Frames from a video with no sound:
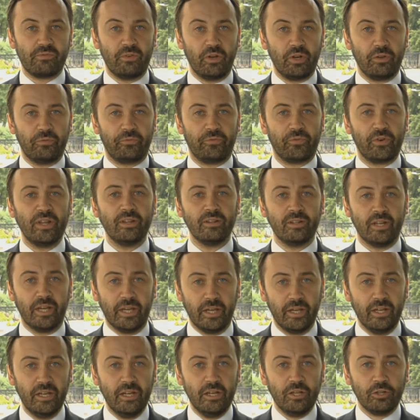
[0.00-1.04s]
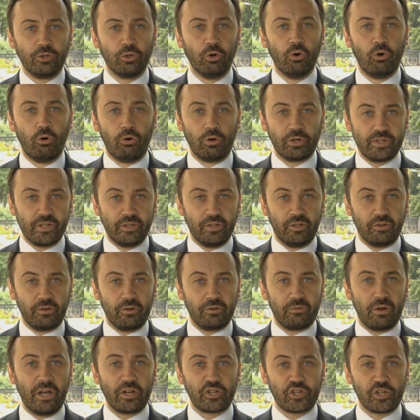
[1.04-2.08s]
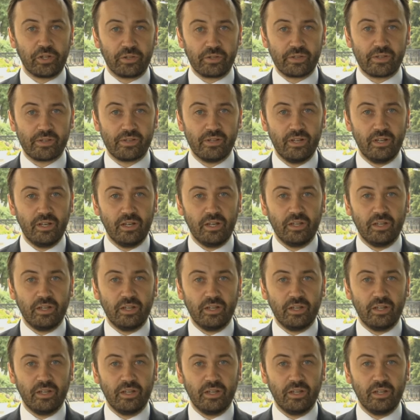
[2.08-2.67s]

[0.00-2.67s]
very friendly to ordinary Russians.